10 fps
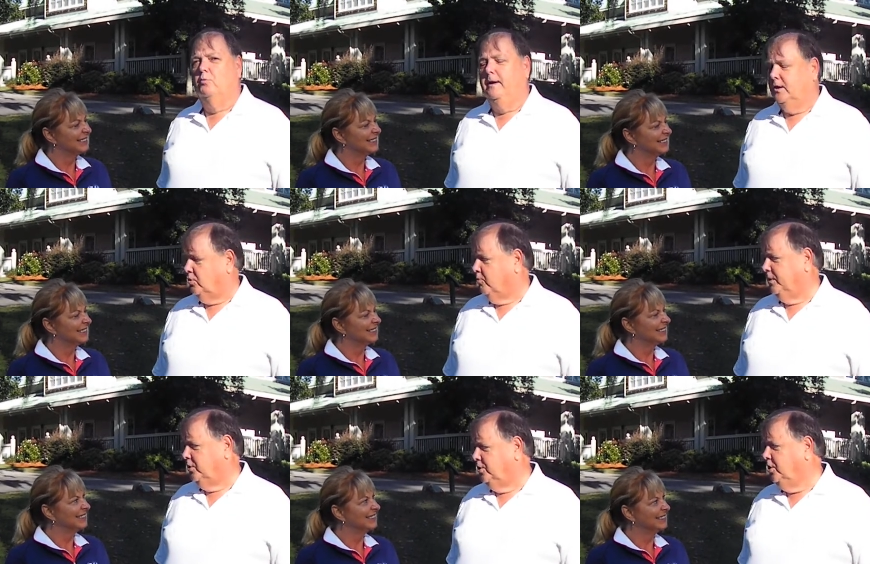Speaker 1: the Witch,
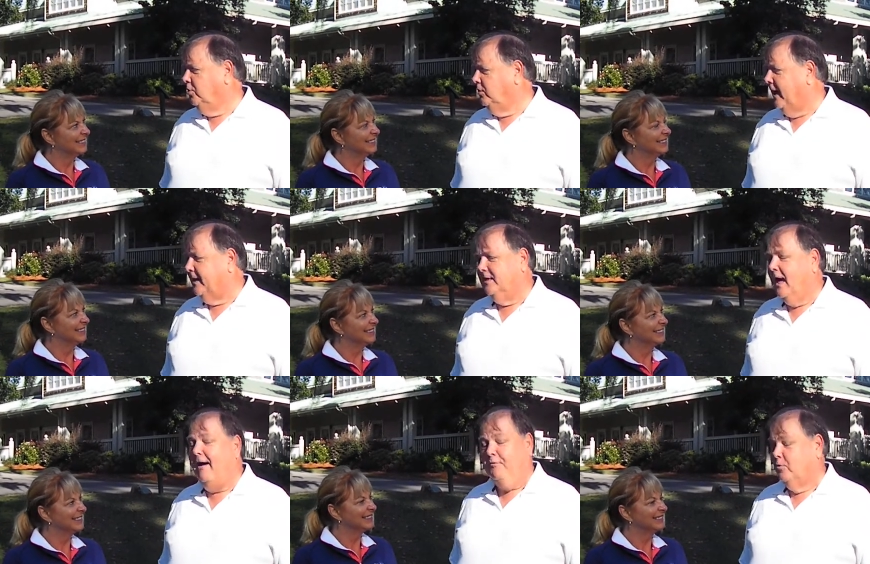when you do that, the
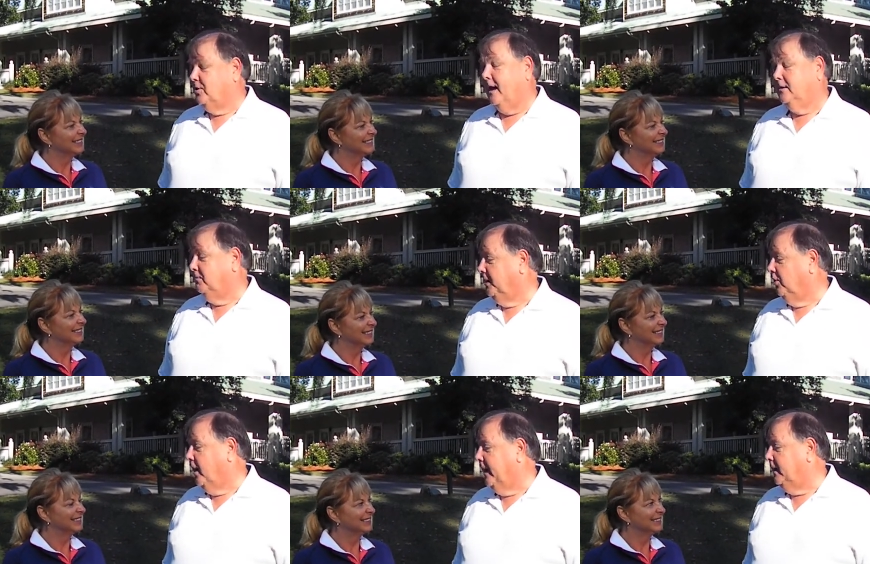golf course has to be
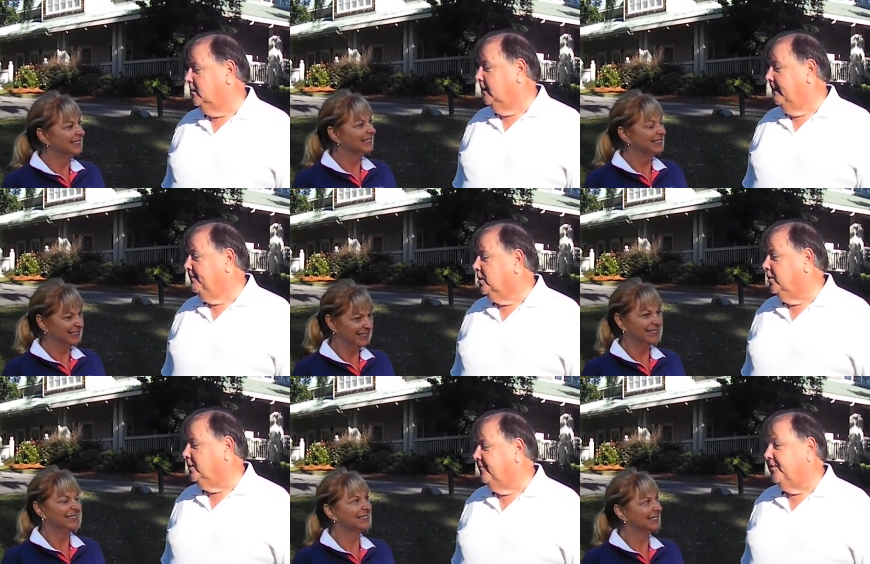great
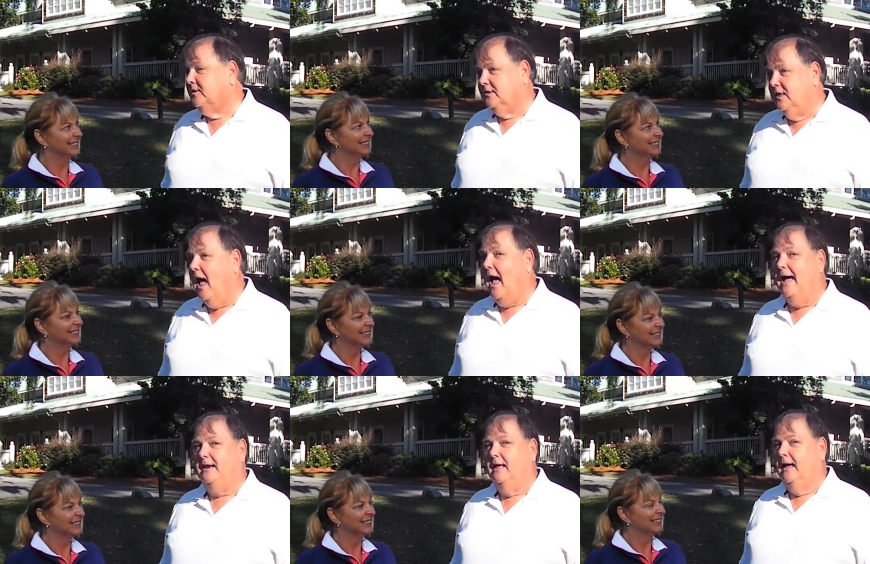because if it's
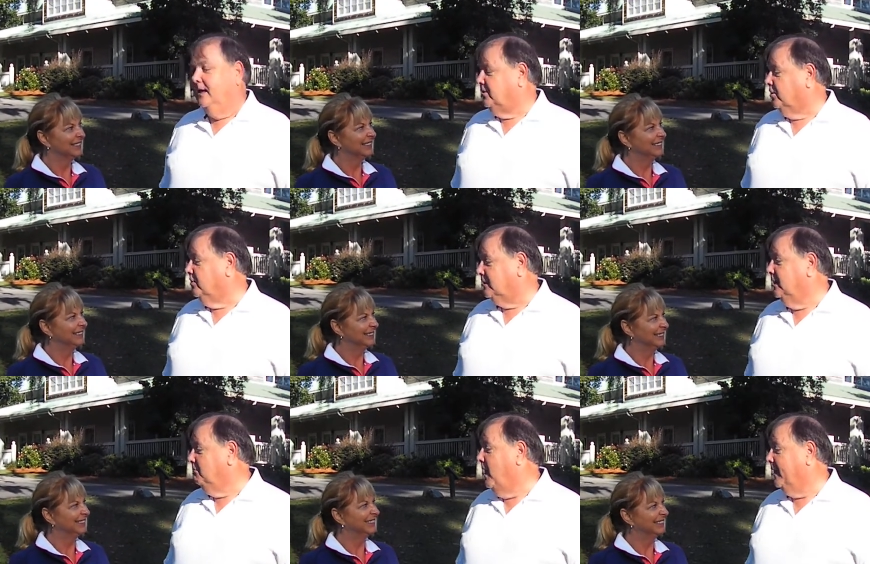not, it's going to
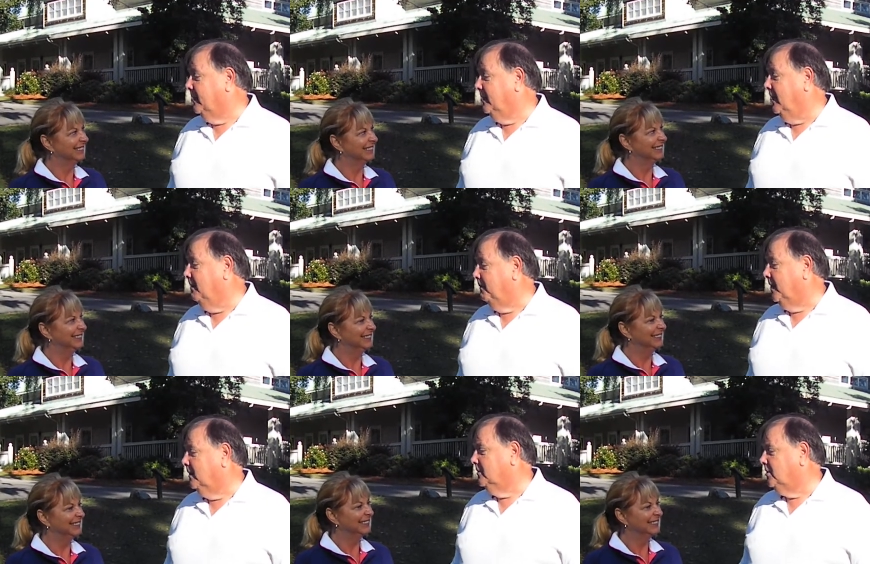seem like a
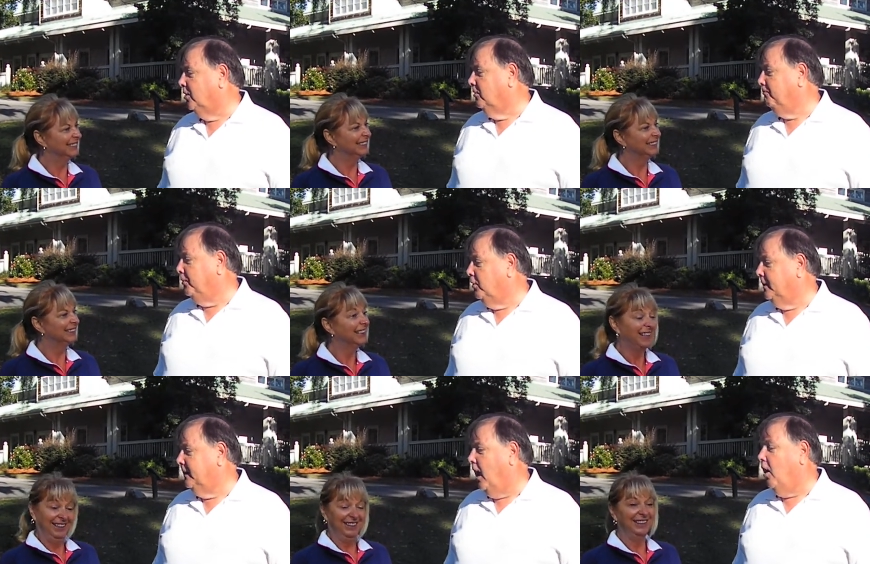gimmick. So to
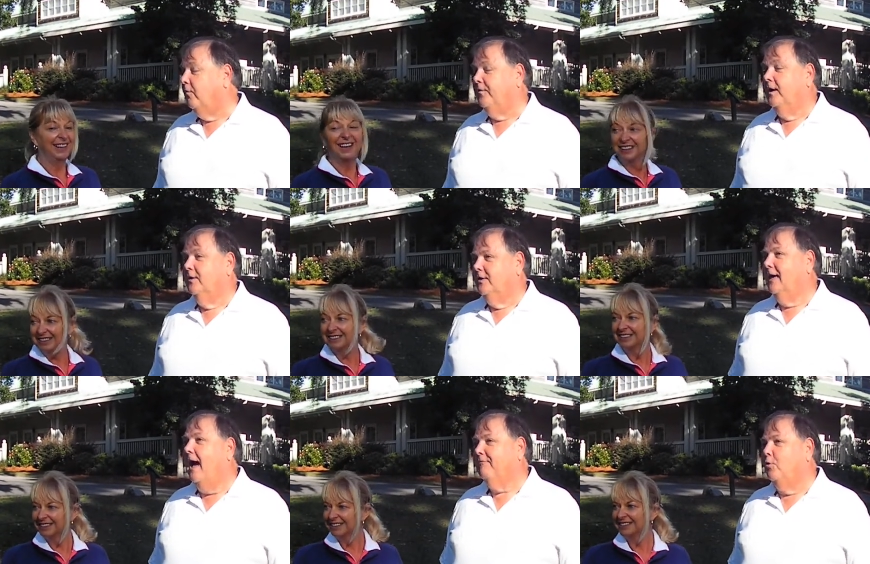pull it off, the
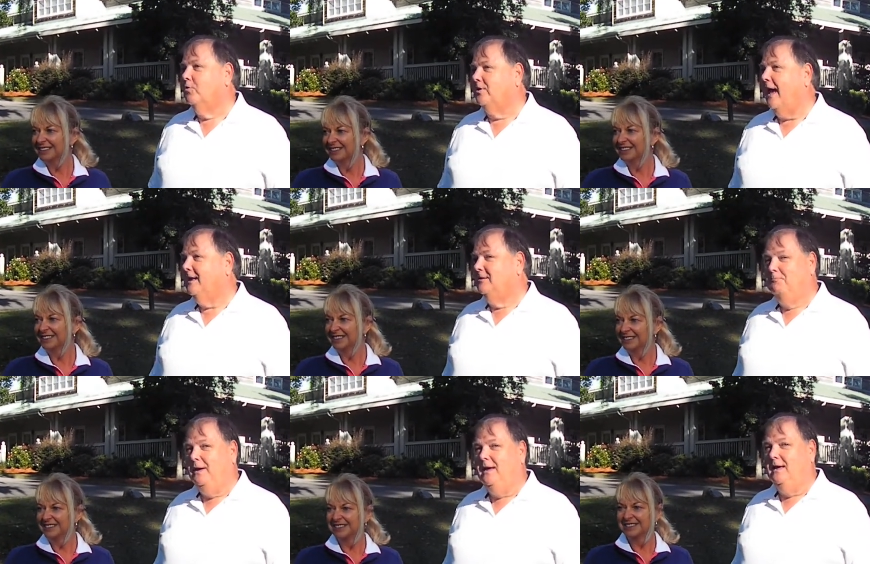golf course had to
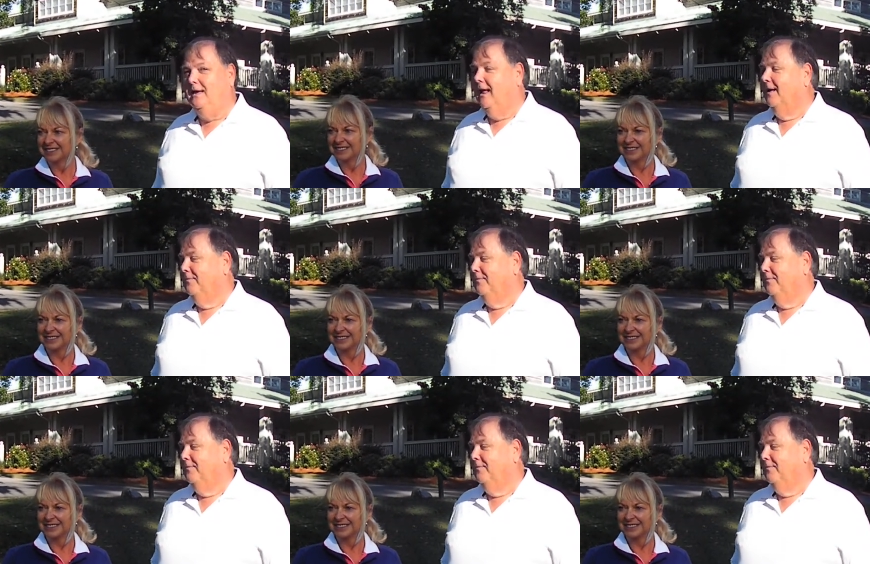be